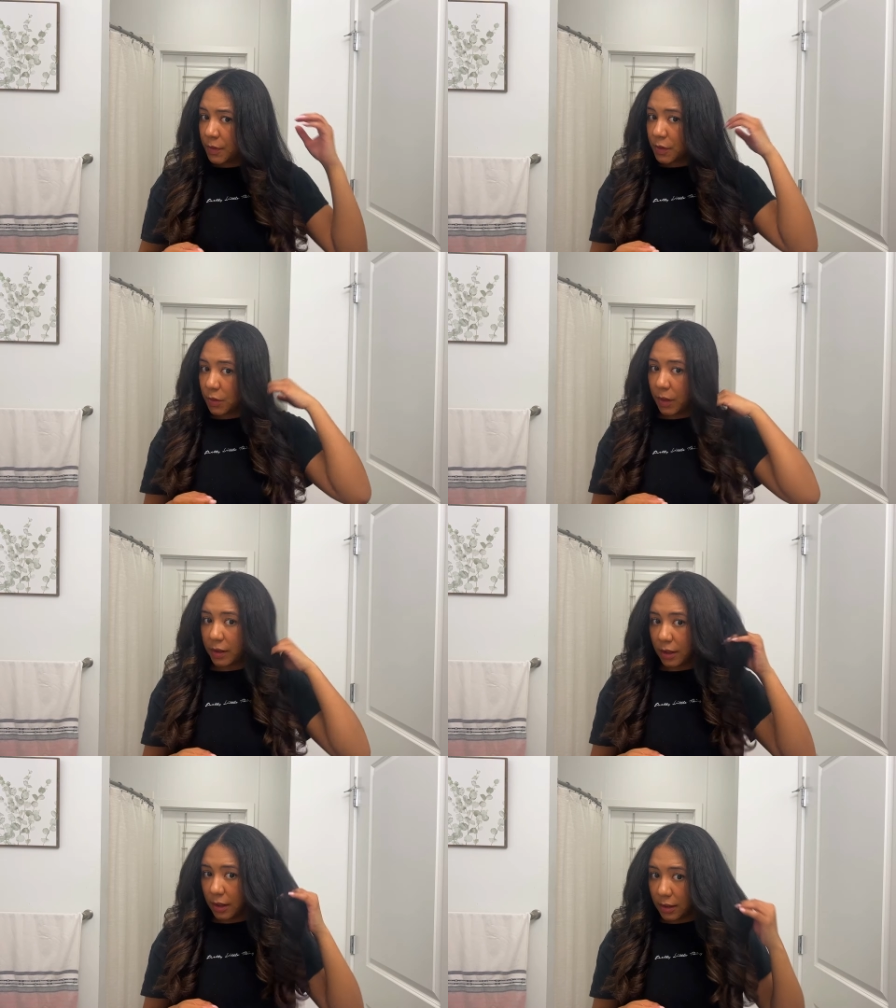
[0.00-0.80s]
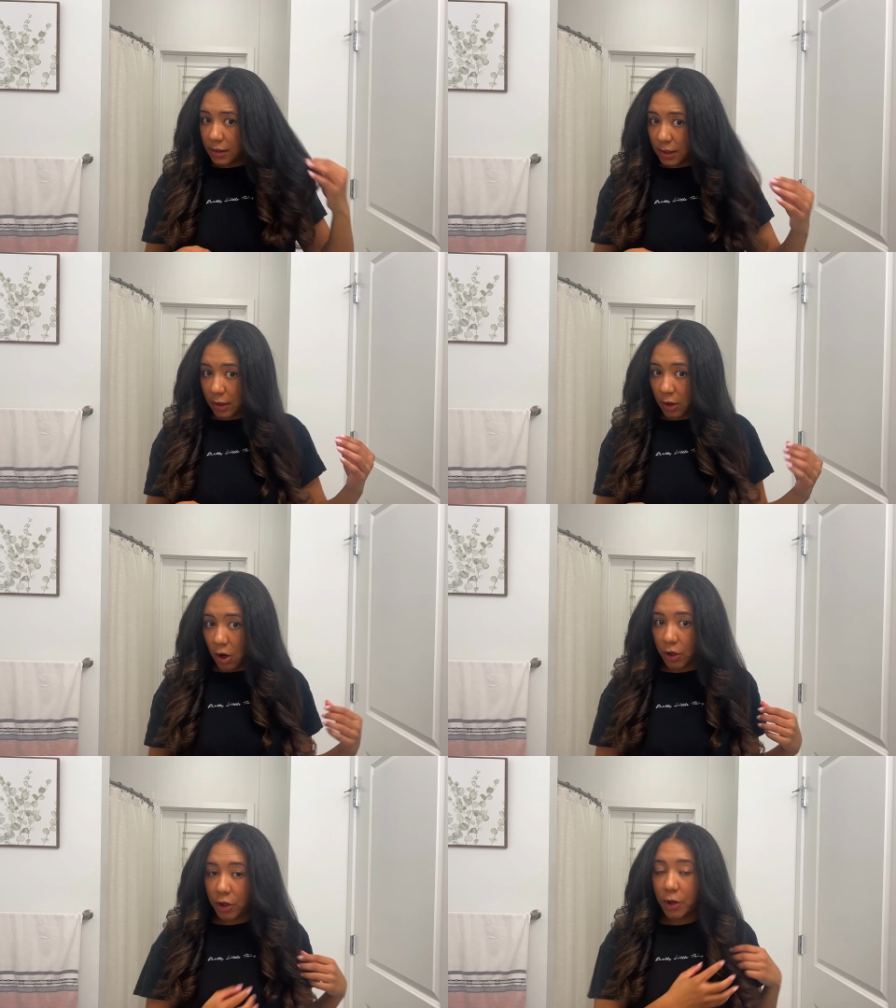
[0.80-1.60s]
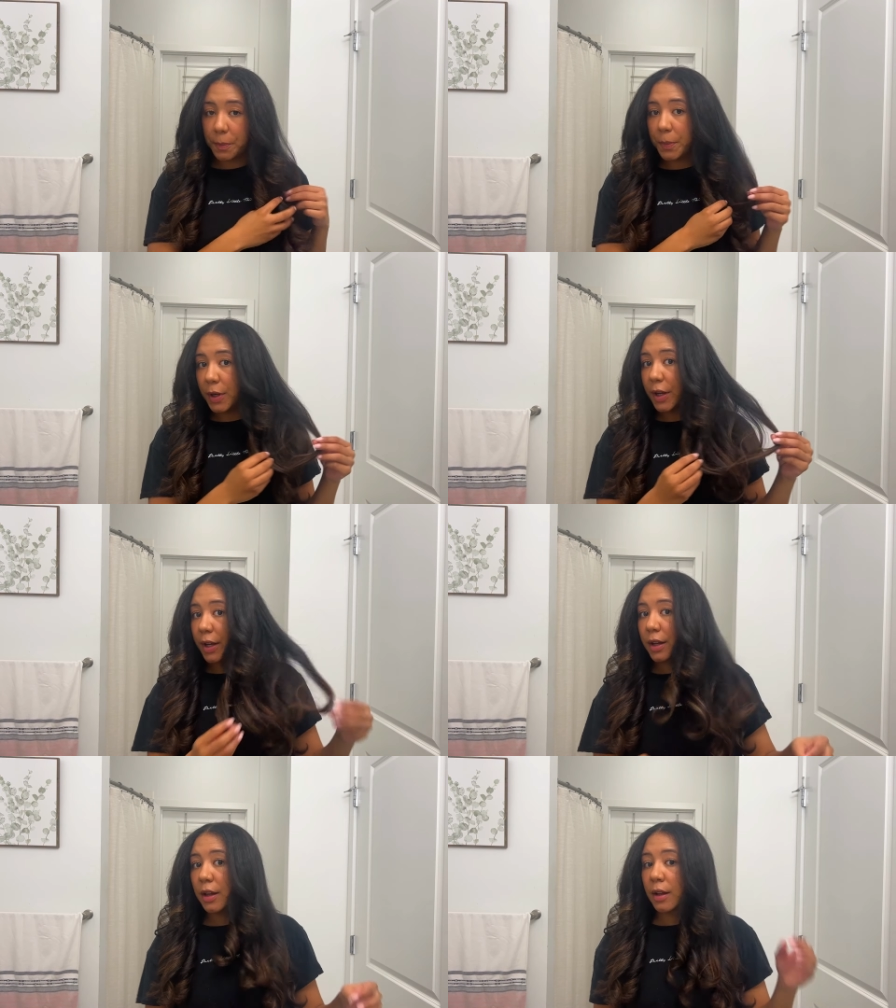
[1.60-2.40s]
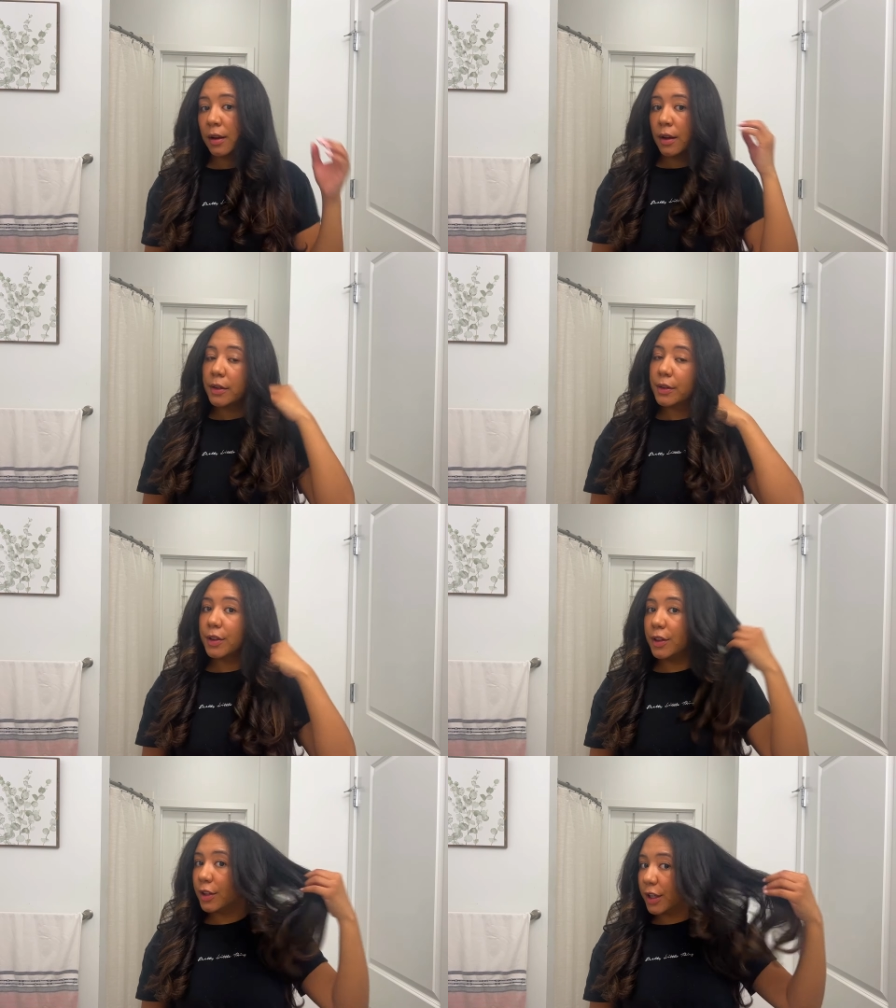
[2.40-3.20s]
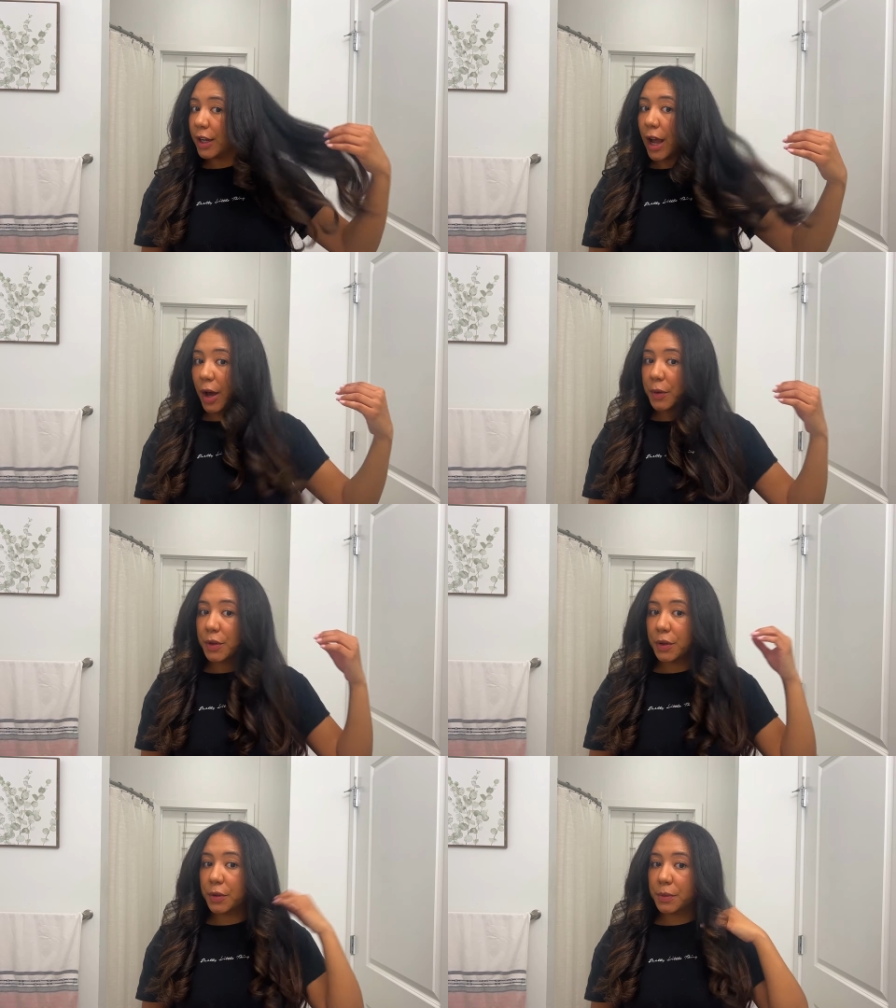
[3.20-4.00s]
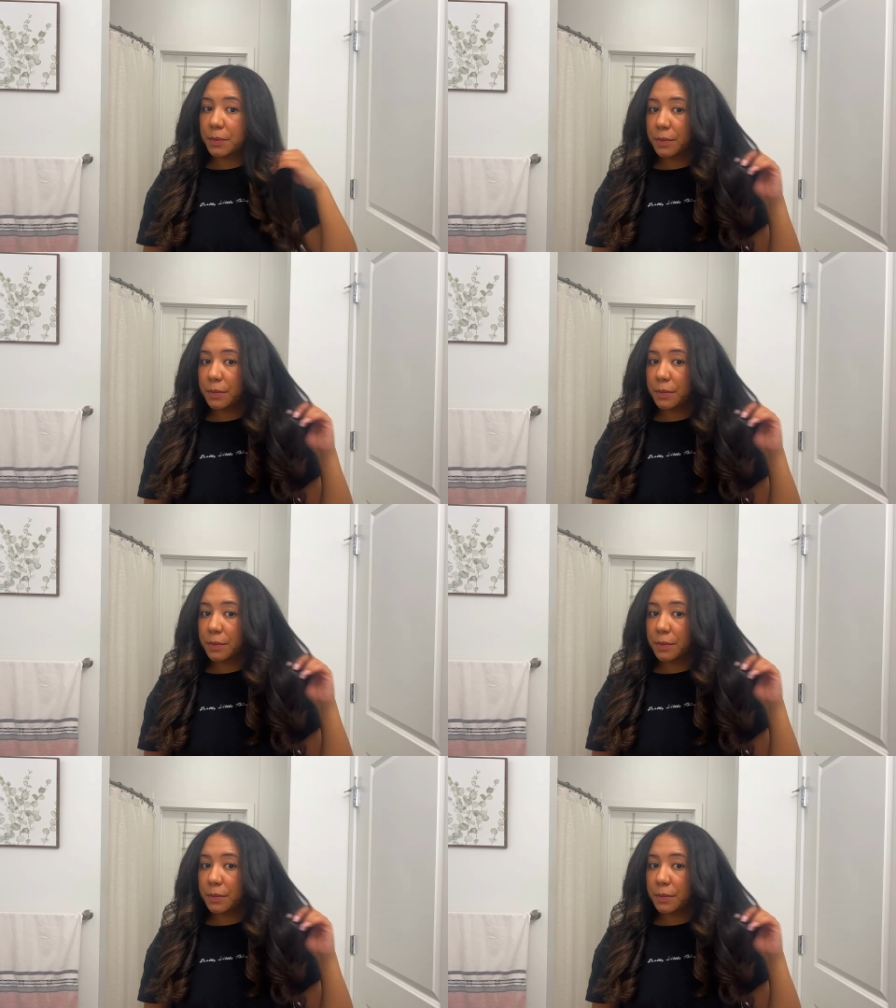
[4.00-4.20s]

so that they can stay longer, but look at how cute.